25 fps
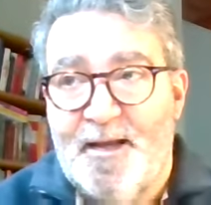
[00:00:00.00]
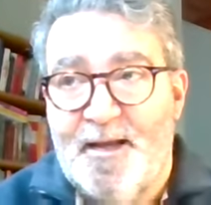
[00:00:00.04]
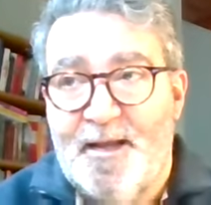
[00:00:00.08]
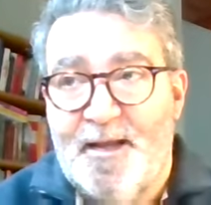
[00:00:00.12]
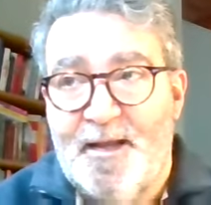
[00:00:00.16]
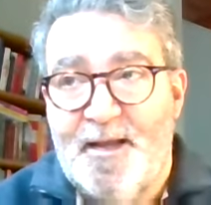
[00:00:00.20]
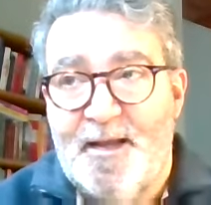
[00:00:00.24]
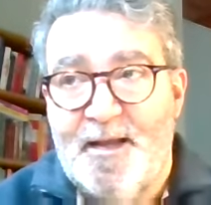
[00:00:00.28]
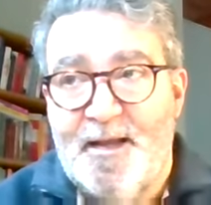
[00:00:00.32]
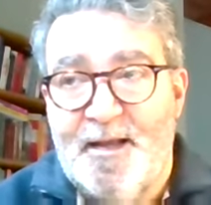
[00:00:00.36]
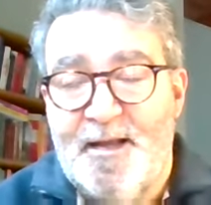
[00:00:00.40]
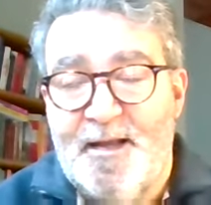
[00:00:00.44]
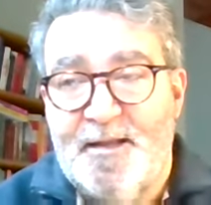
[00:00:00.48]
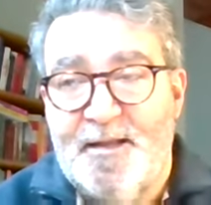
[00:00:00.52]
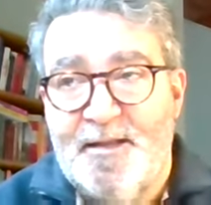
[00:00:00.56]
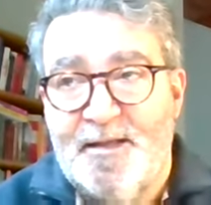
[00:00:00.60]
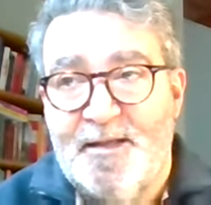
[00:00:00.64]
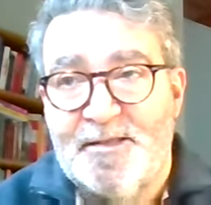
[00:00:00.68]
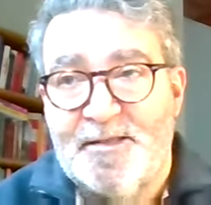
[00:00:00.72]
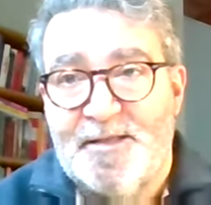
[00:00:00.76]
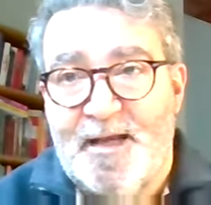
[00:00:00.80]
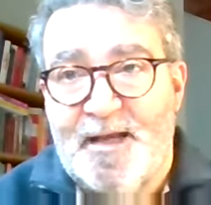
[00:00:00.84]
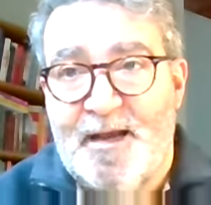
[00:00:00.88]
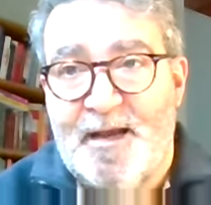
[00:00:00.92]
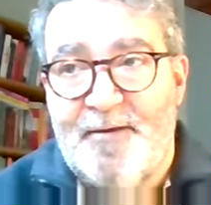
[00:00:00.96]
in
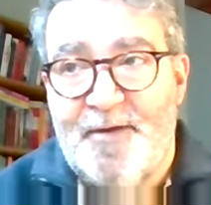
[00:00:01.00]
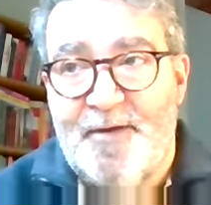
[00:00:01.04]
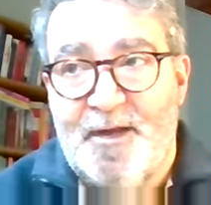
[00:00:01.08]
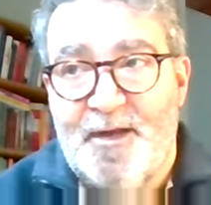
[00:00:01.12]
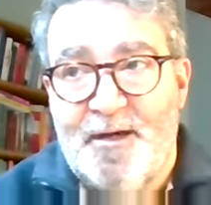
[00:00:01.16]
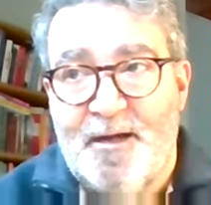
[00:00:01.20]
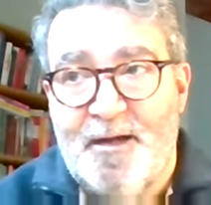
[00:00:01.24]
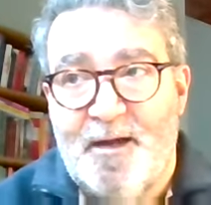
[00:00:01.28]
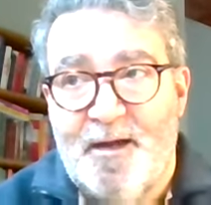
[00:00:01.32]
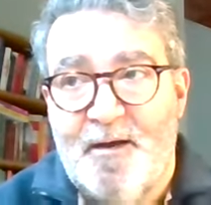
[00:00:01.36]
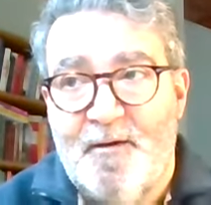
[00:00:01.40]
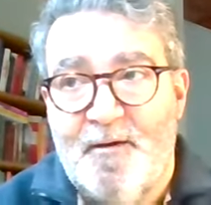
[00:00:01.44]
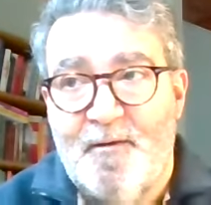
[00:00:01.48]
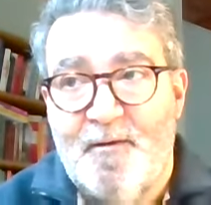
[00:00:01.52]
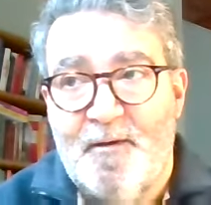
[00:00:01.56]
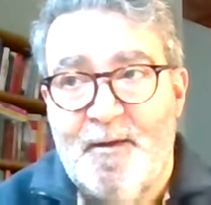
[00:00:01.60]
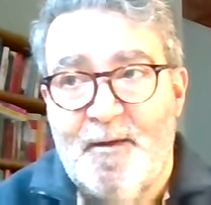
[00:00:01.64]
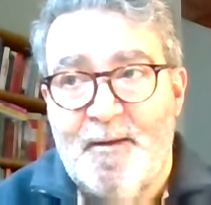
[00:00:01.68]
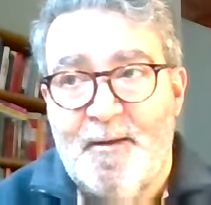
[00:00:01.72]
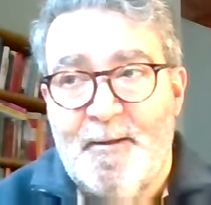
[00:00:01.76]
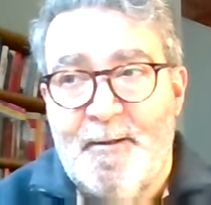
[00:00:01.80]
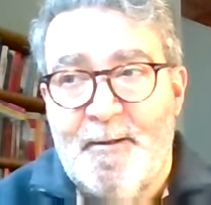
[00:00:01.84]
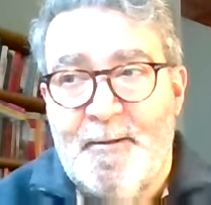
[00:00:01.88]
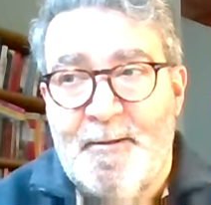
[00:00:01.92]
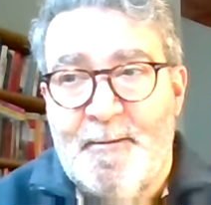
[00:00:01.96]
this area now.
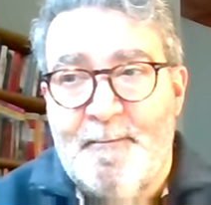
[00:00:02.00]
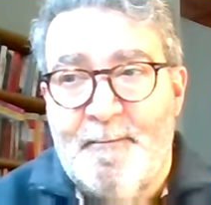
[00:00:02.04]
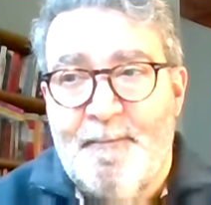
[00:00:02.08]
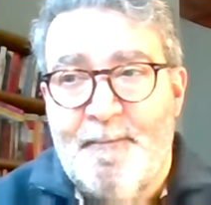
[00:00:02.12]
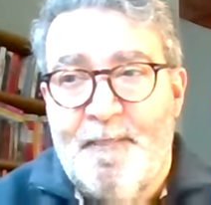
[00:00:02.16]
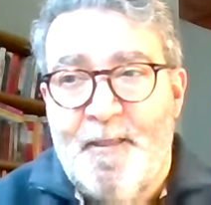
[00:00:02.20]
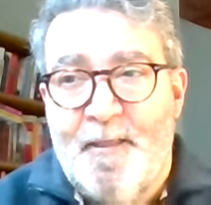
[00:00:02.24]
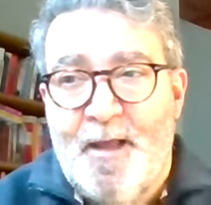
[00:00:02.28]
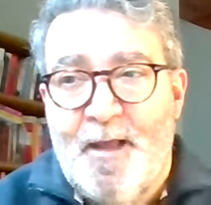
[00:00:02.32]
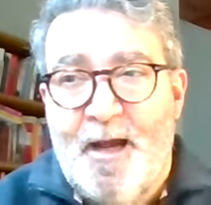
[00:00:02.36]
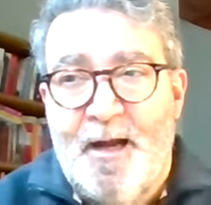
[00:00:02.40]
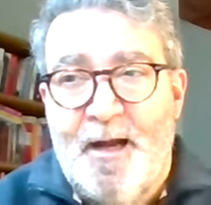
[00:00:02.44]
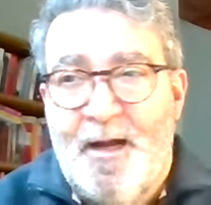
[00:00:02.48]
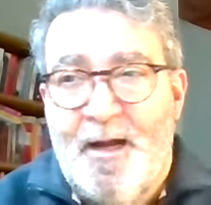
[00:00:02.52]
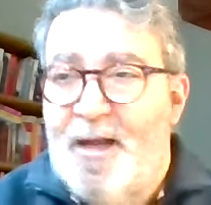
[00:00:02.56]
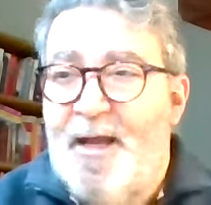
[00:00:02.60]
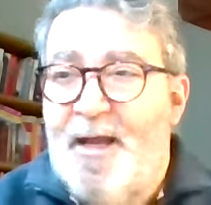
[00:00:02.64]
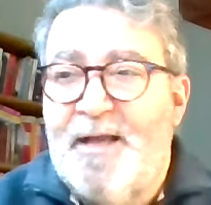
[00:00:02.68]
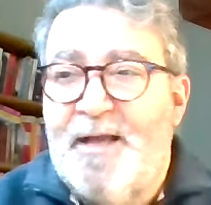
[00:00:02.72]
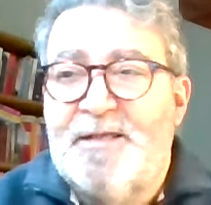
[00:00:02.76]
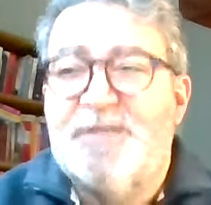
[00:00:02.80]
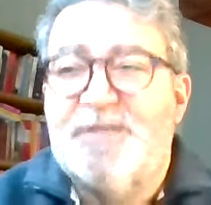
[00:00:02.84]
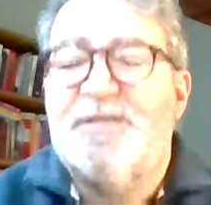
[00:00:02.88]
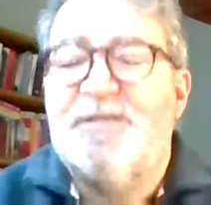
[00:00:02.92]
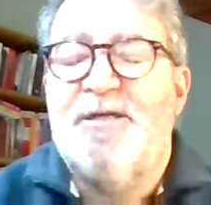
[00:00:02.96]

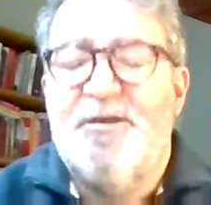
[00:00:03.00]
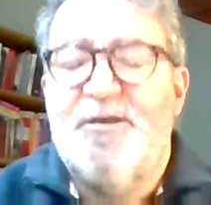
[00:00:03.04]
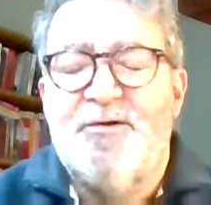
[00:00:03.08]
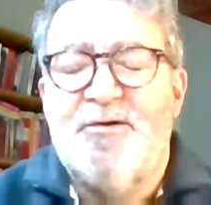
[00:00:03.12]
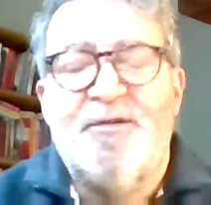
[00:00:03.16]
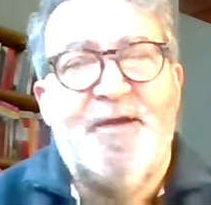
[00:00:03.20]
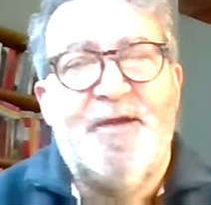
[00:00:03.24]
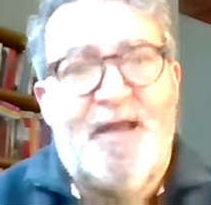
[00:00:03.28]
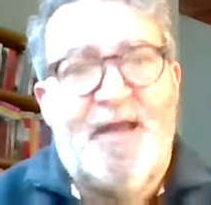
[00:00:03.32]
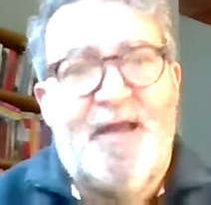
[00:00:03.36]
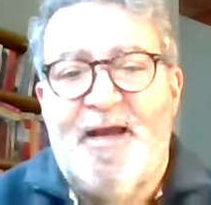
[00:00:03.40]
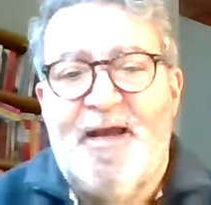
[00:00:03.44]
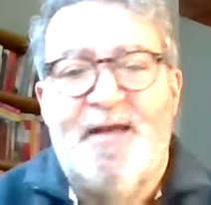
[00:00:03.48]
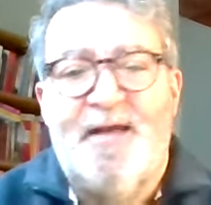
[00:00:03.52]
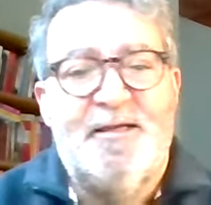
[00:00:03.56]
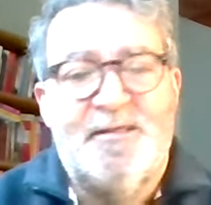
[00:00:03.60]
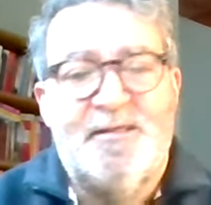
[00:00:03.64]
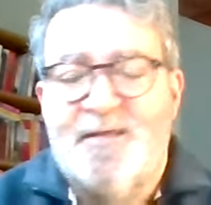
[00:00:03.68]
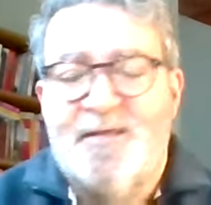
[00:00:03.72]
It's still the case